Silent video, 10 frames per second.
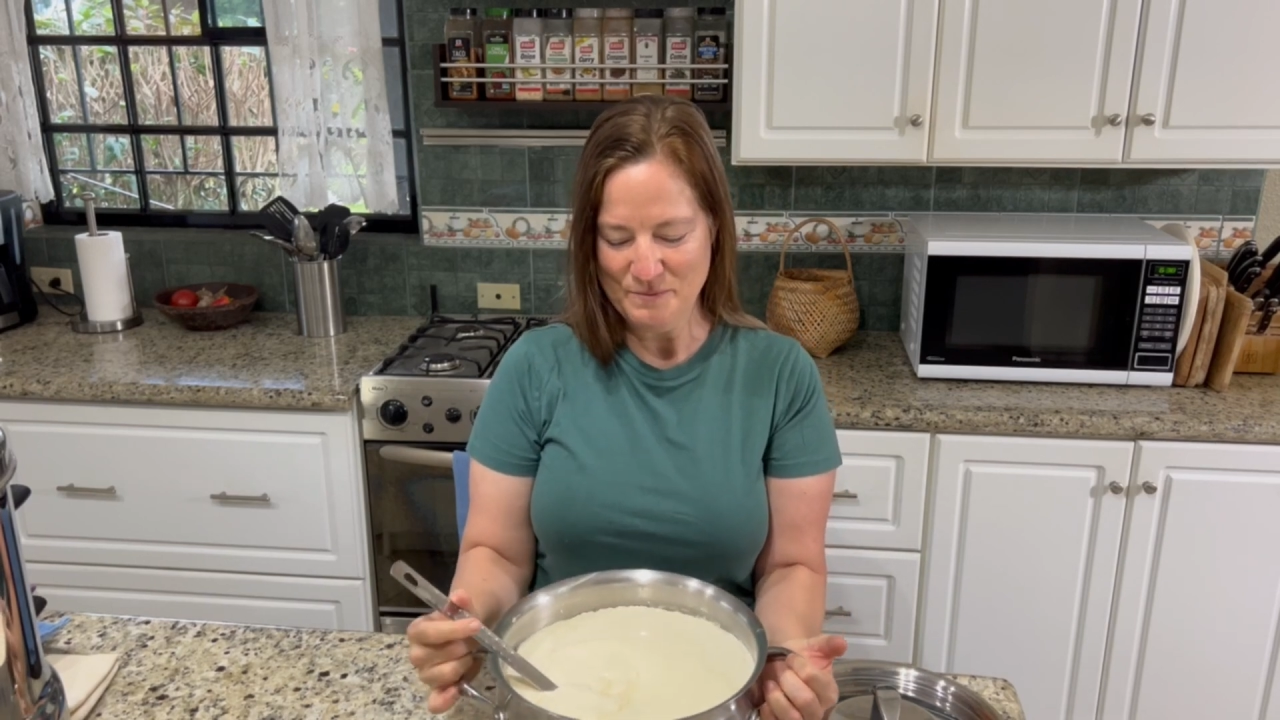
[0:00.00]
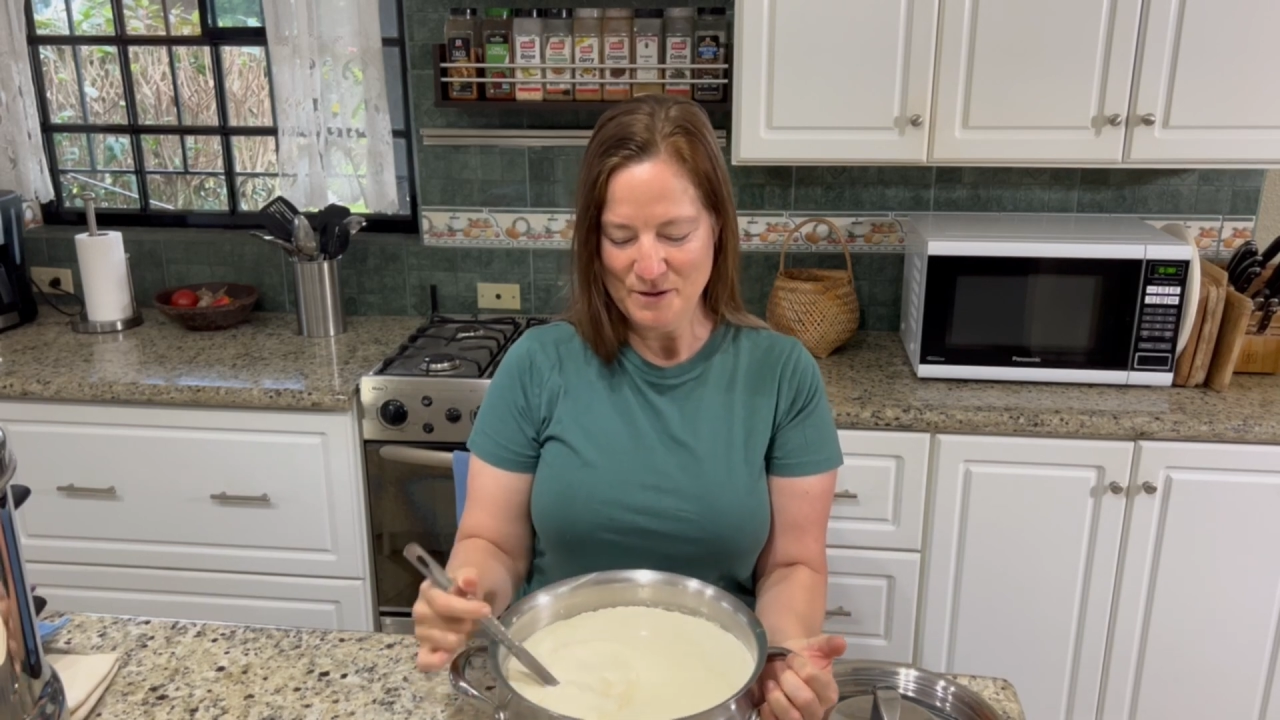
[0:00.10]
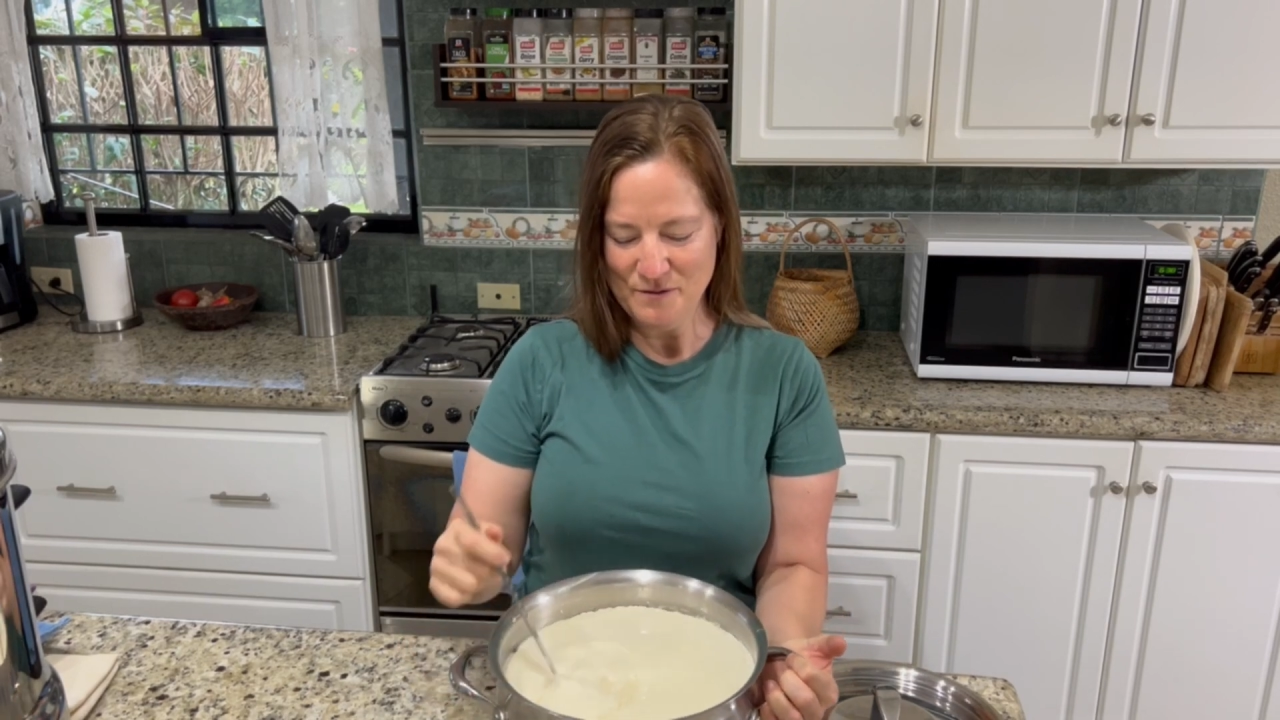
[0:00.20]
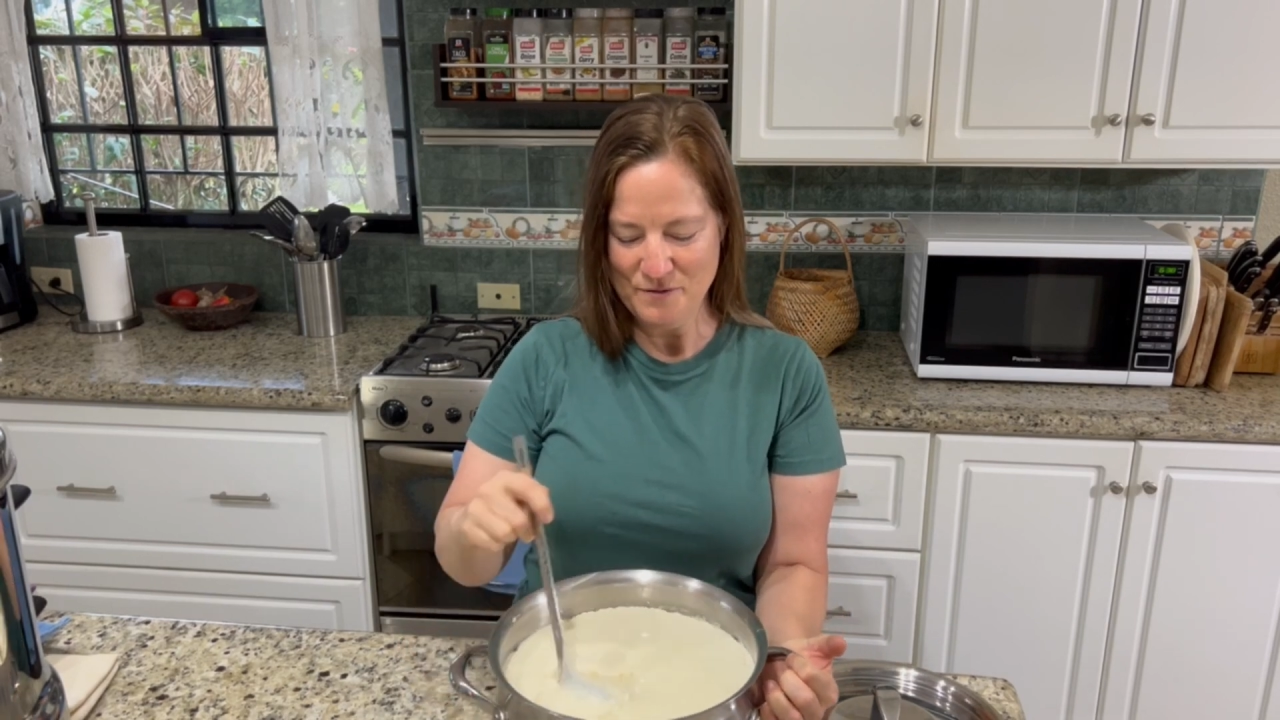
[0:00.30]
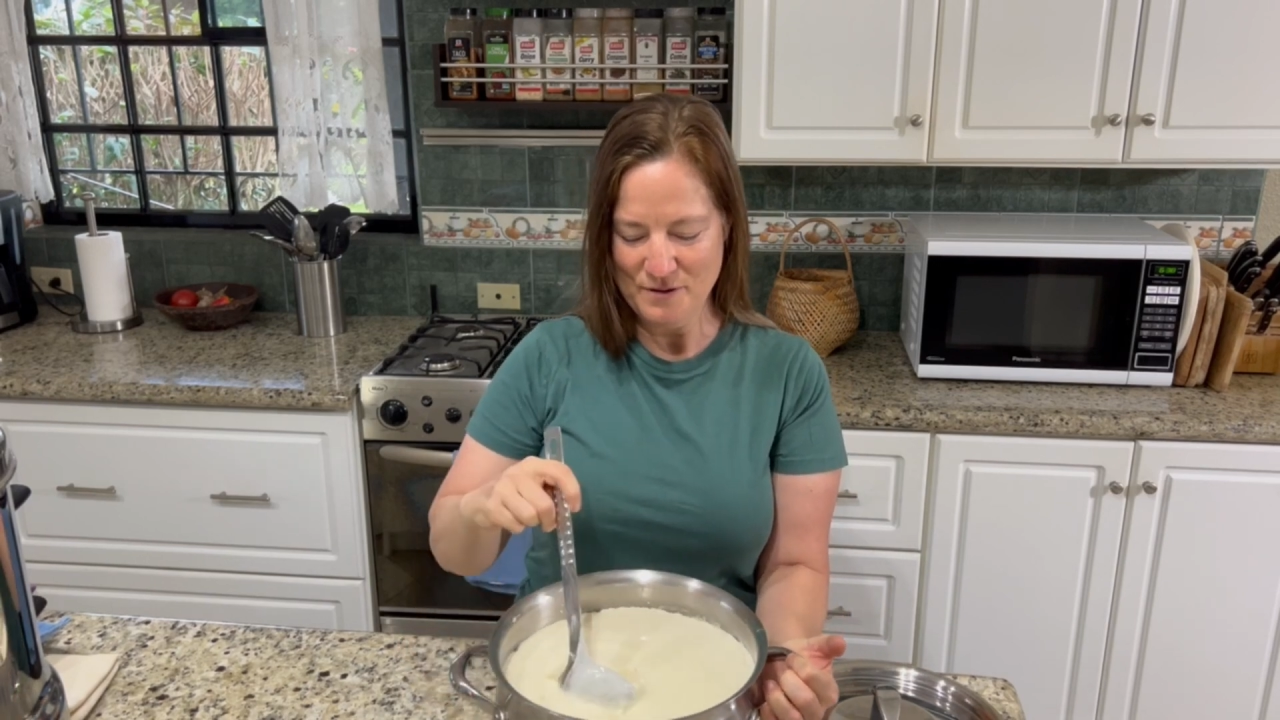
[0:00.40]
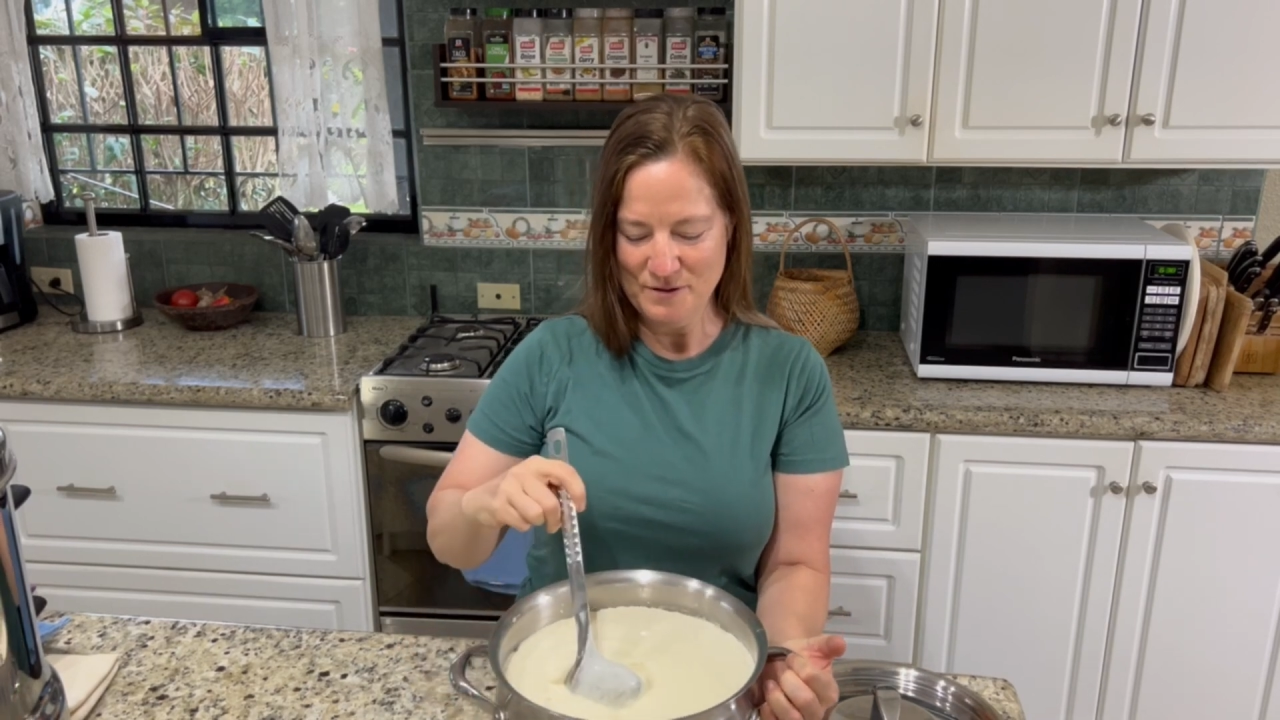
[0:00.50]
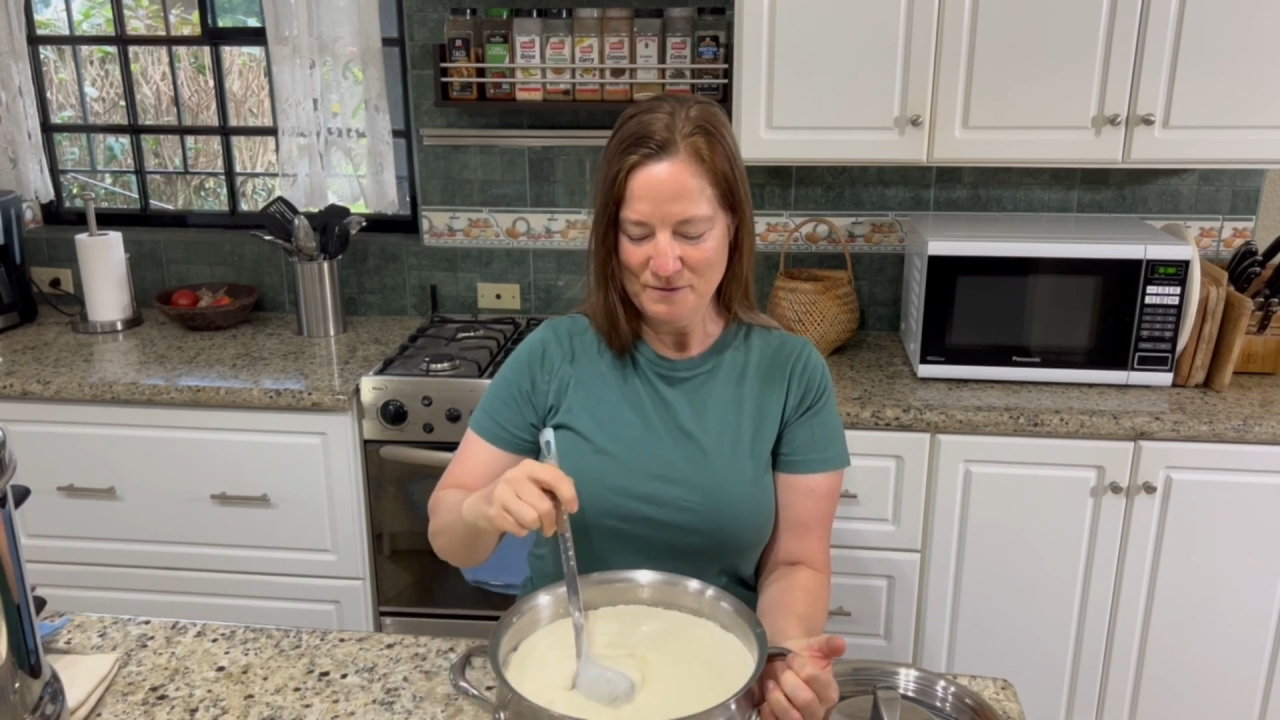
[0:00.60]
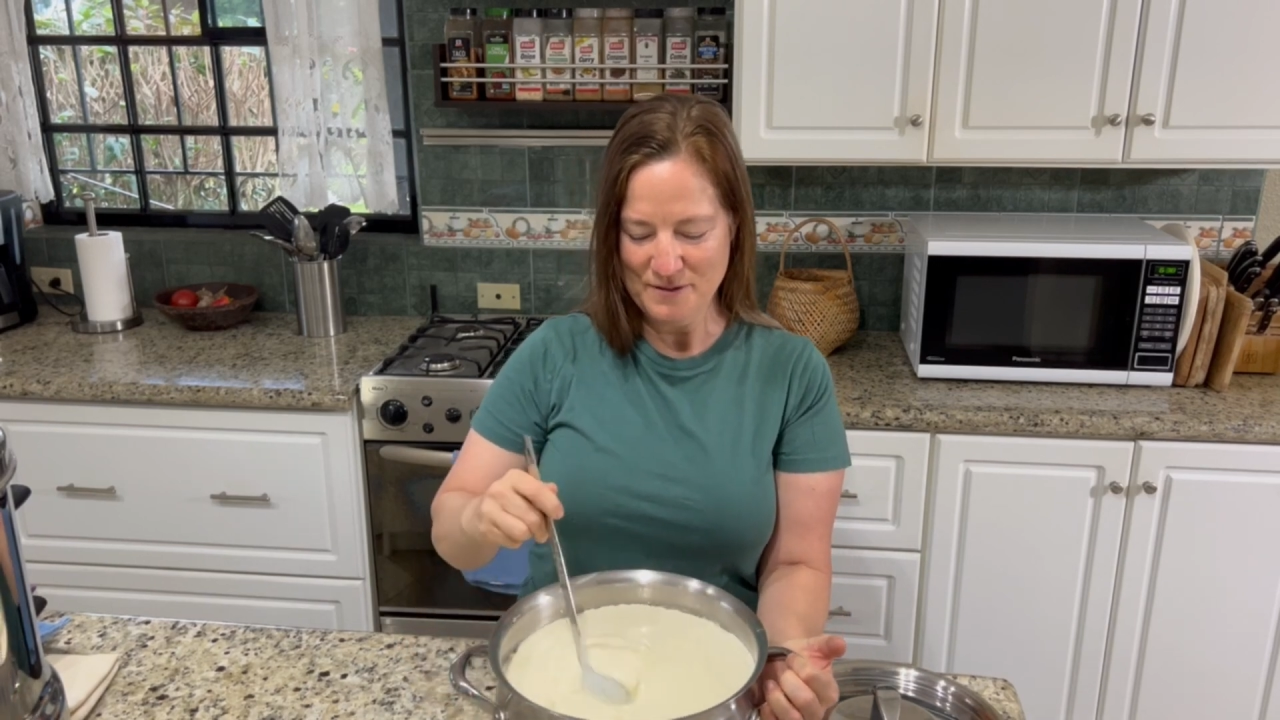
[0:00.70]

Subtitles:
beautiful,